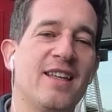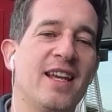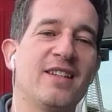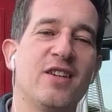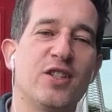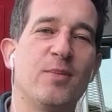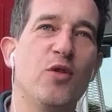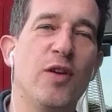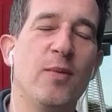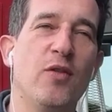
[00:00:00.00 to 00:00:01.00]
I think it's such a
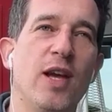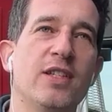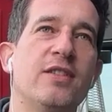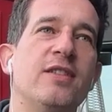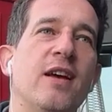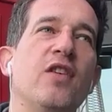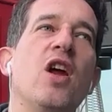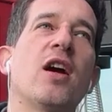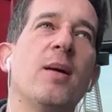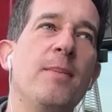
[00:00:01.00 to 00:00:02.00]
moving movie. It's definitely
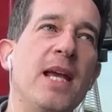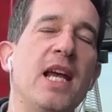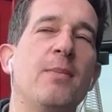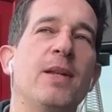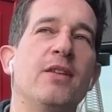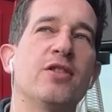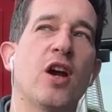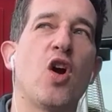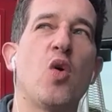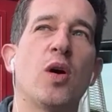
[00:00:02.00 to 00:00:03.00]
not comedic, but there's
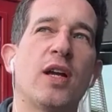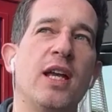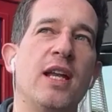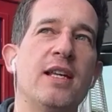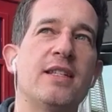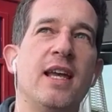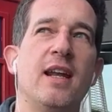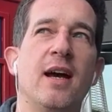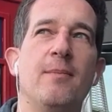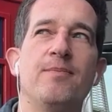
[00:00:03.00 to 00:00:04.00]
a quirkiness and
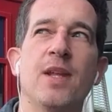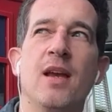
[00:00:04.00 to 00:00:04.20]
an